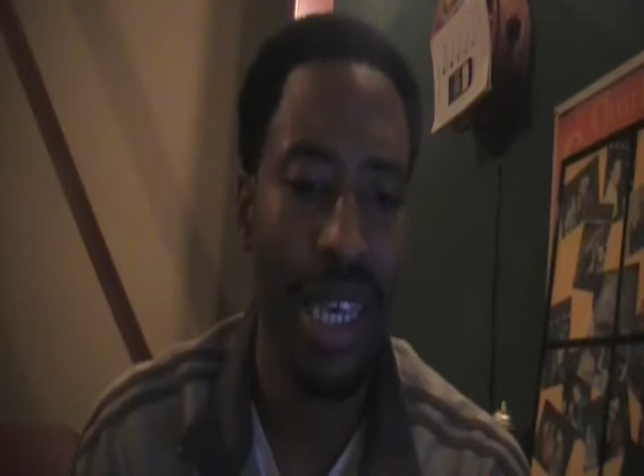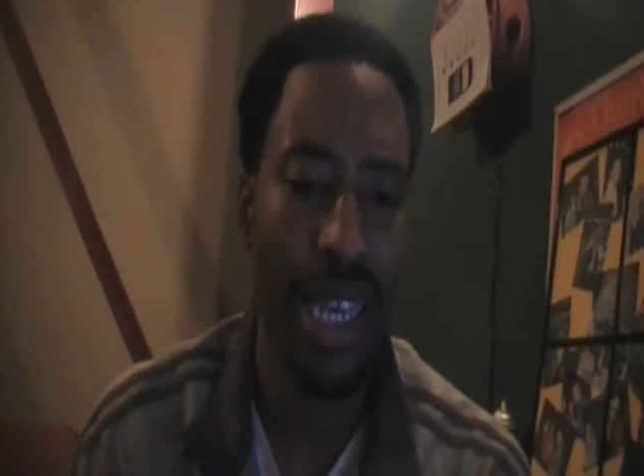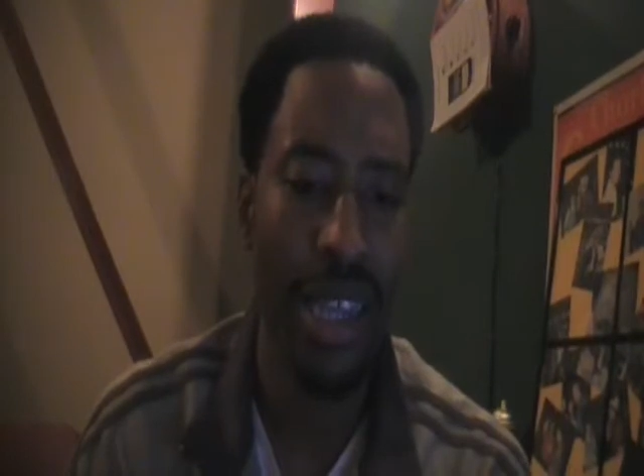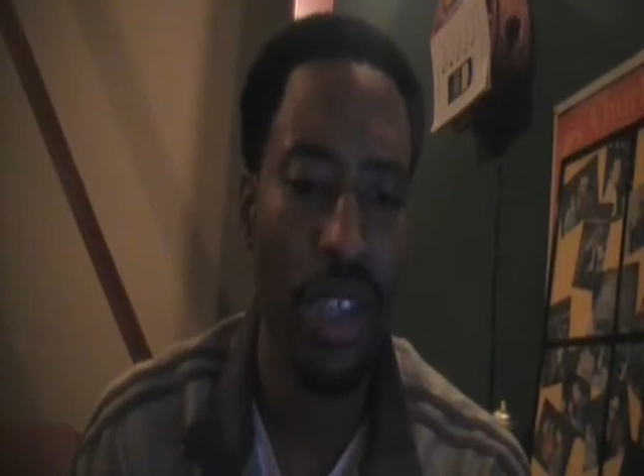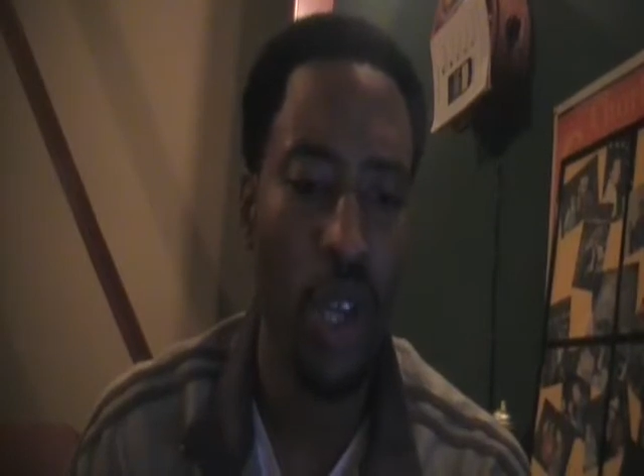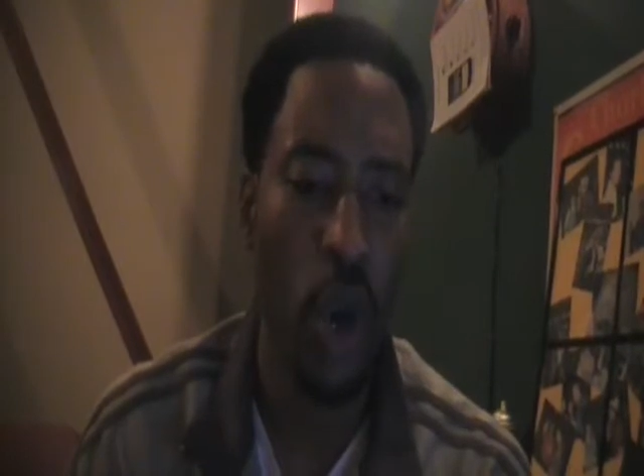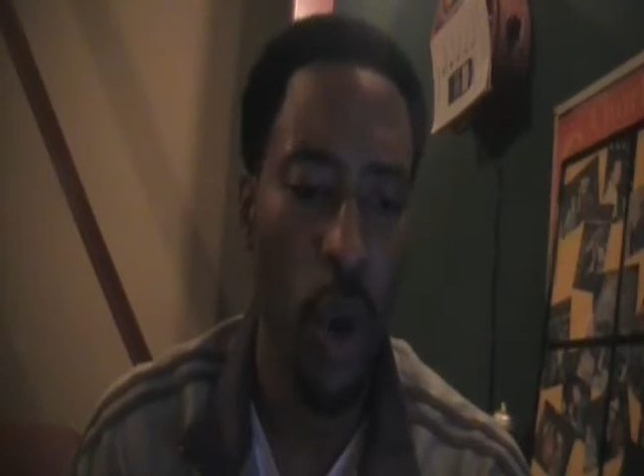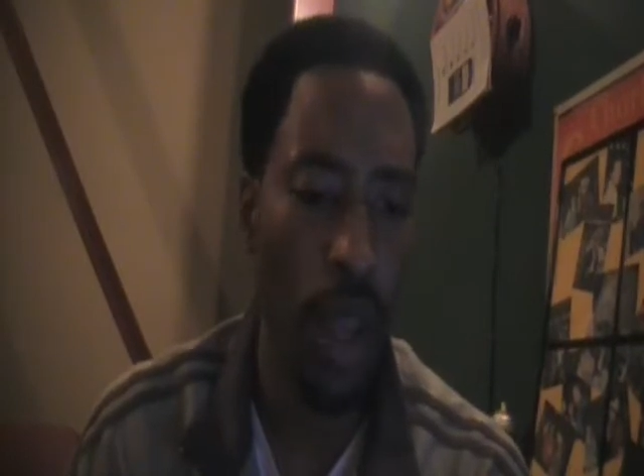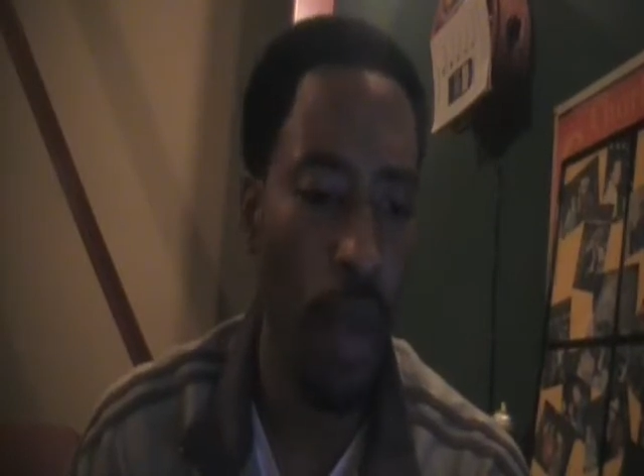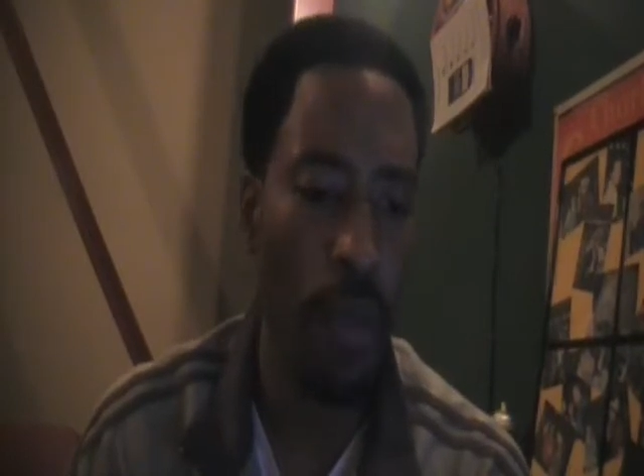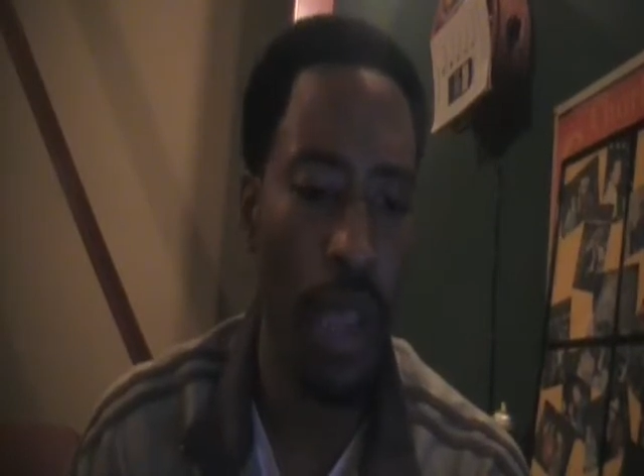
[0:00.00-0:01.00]
gets
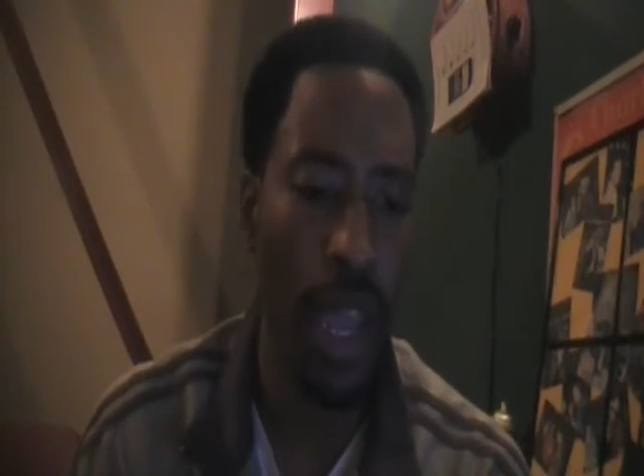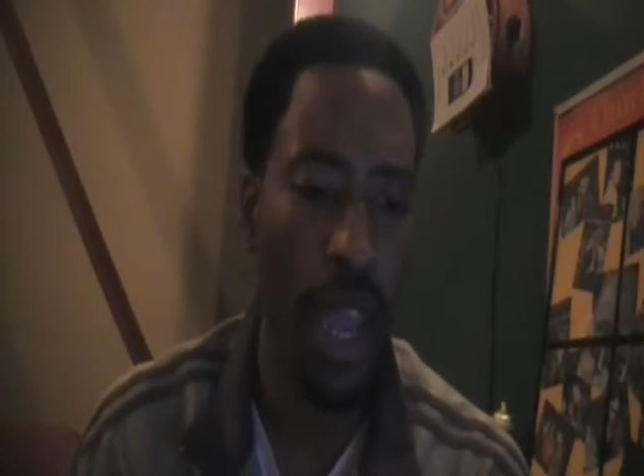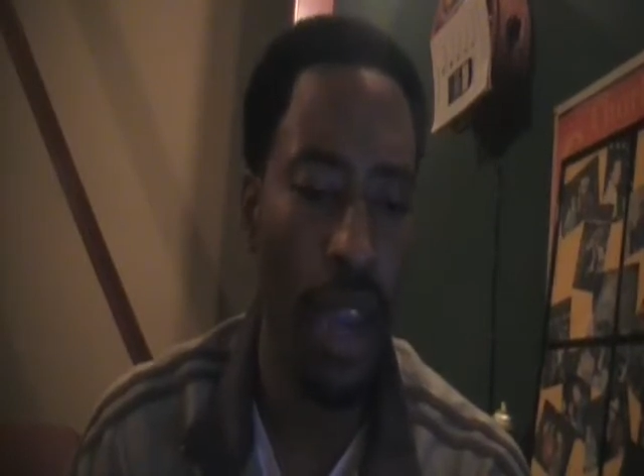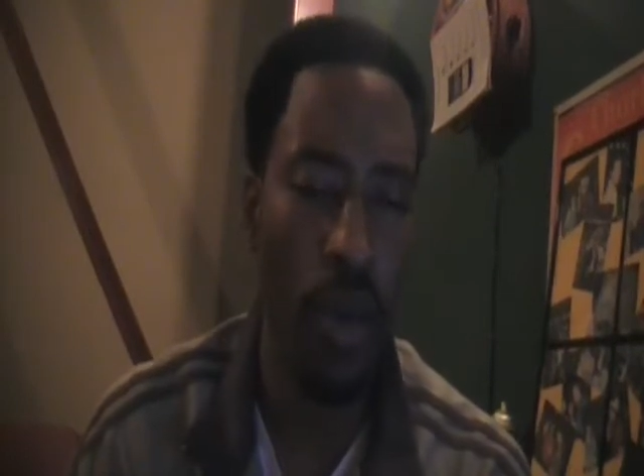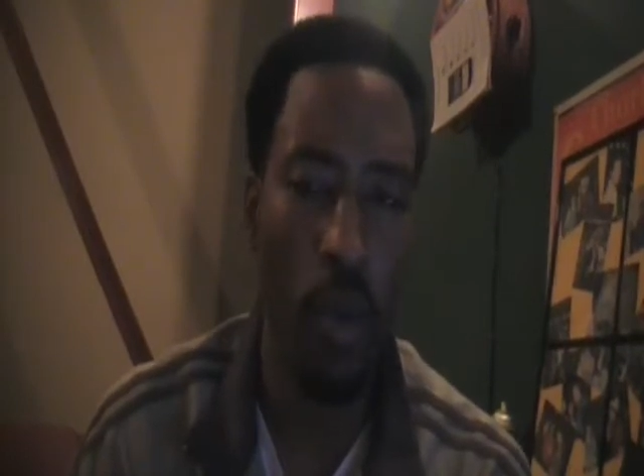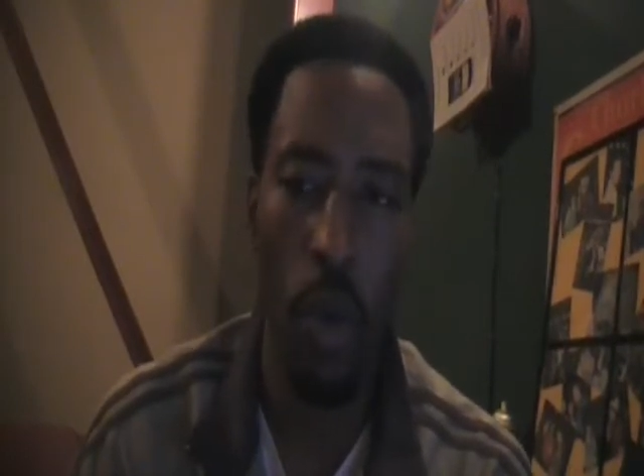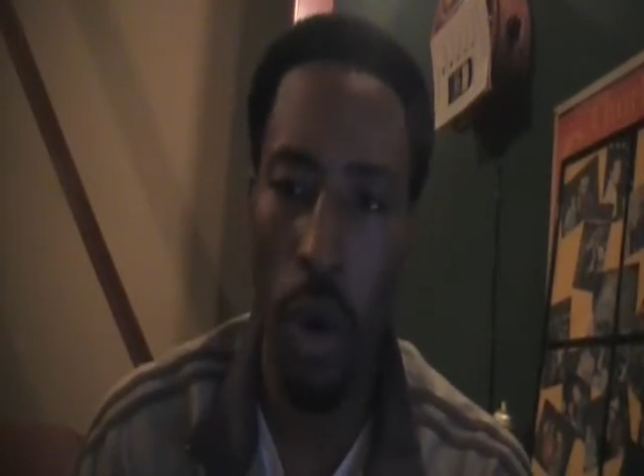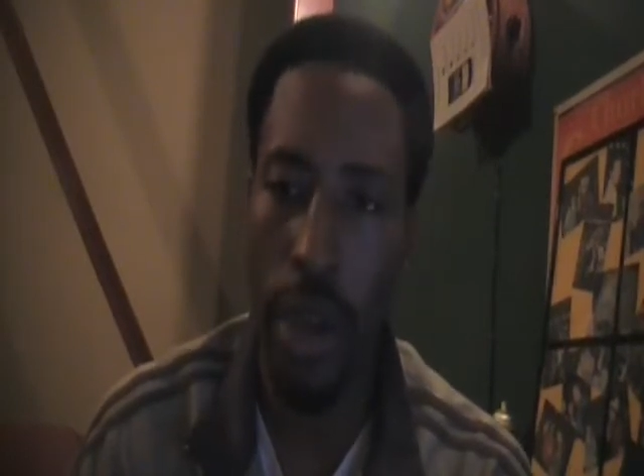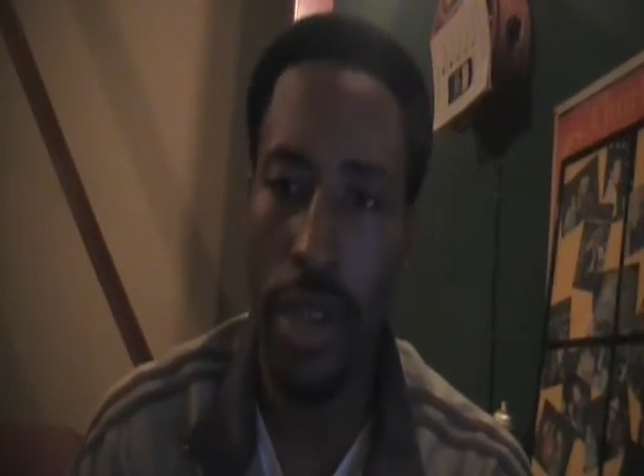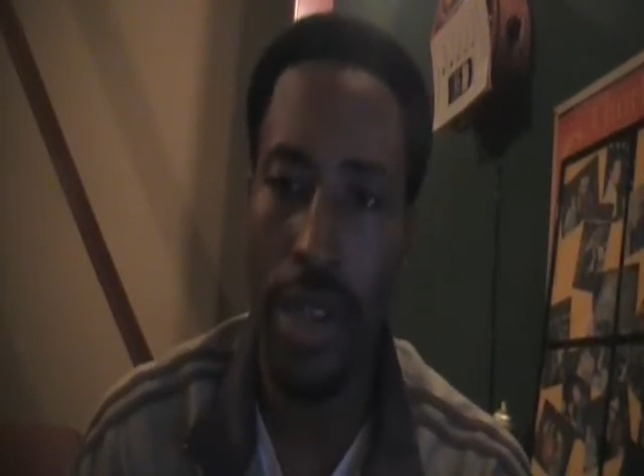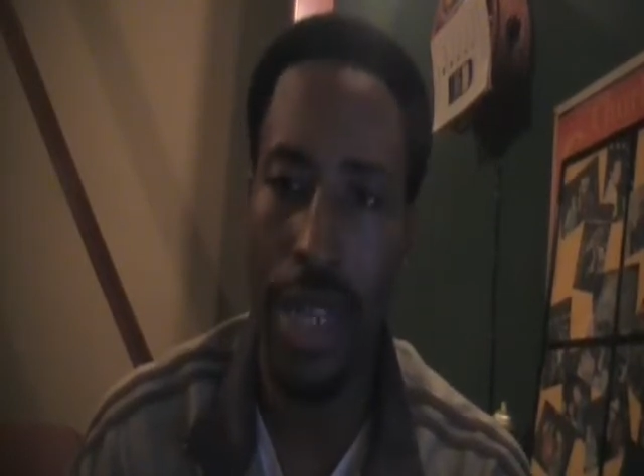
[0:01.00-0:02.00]
caught up in
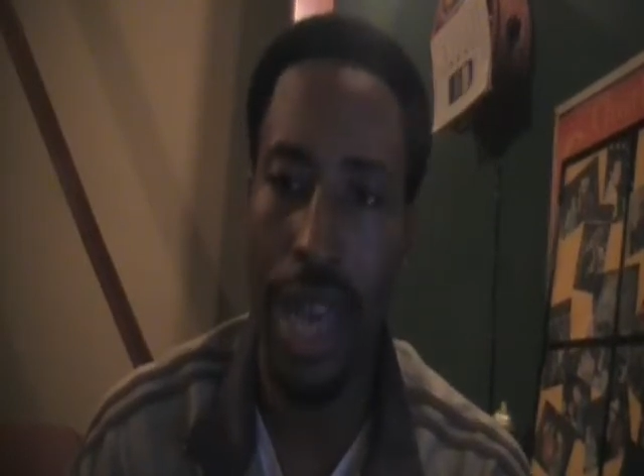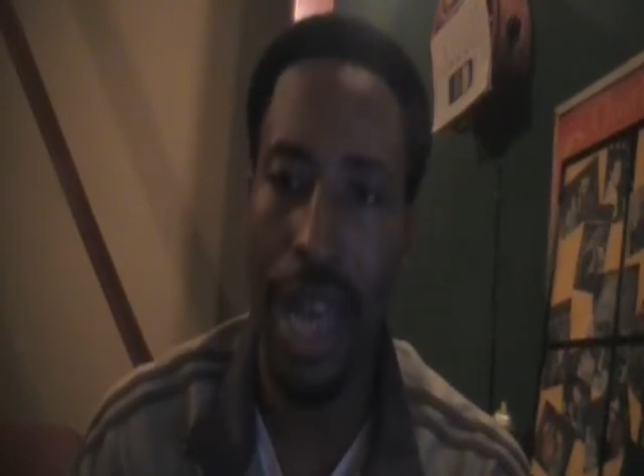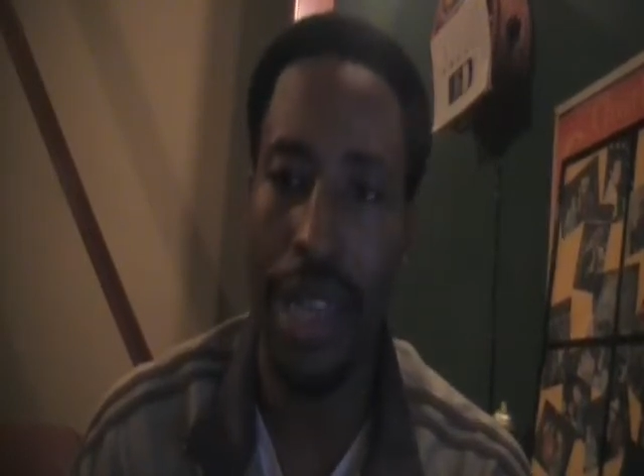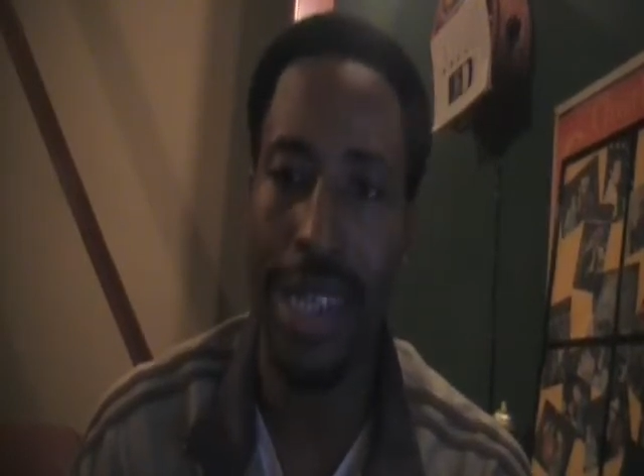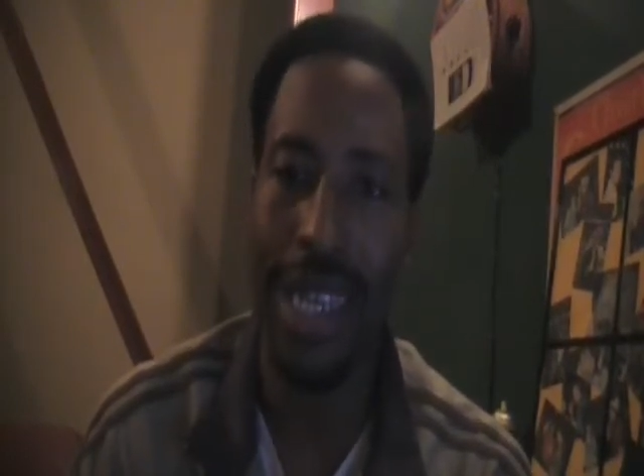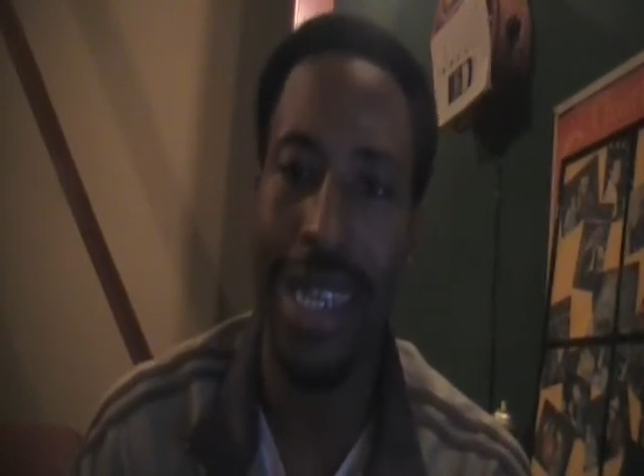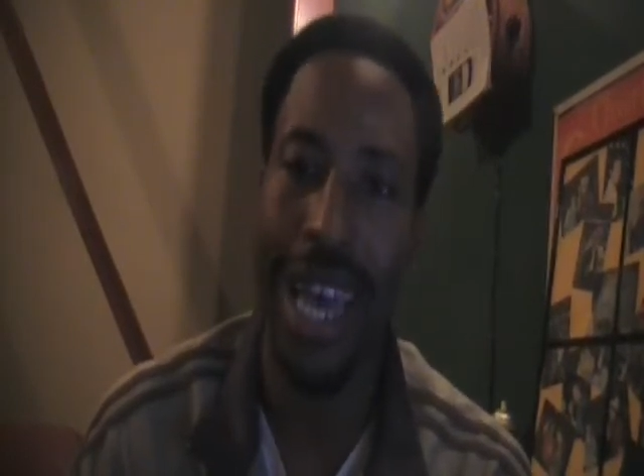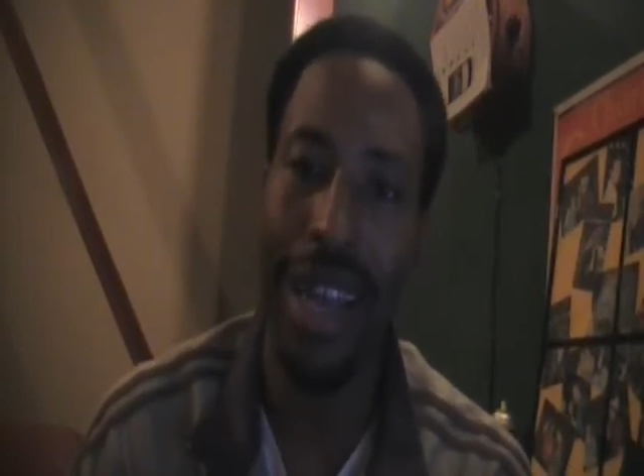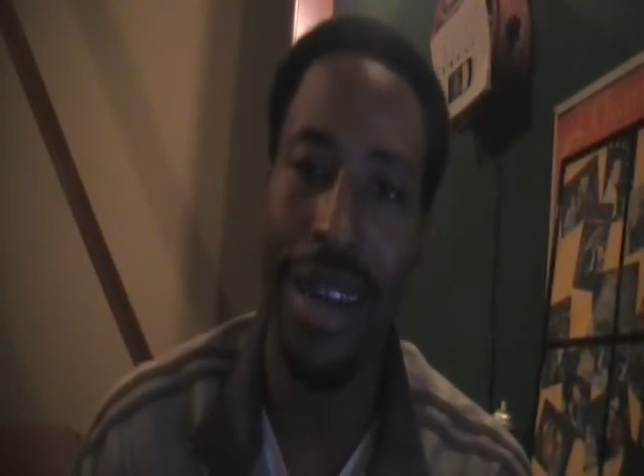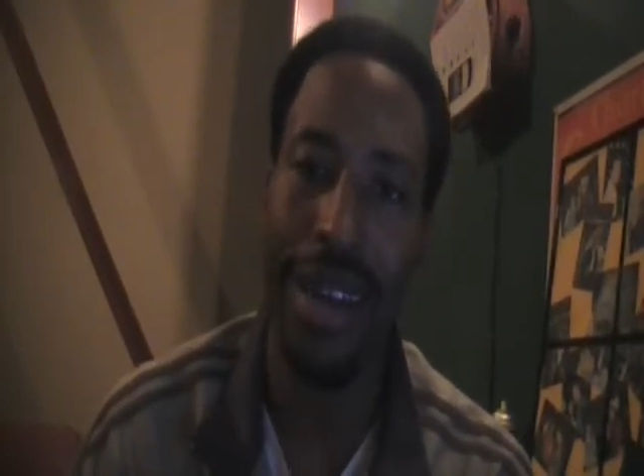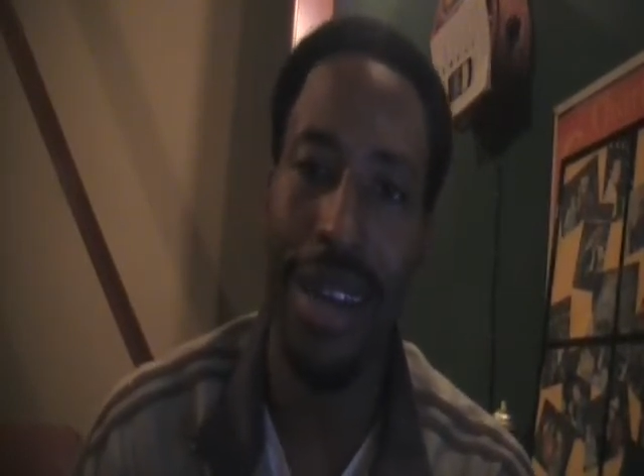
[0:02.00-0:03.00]
awards. Like, how does he not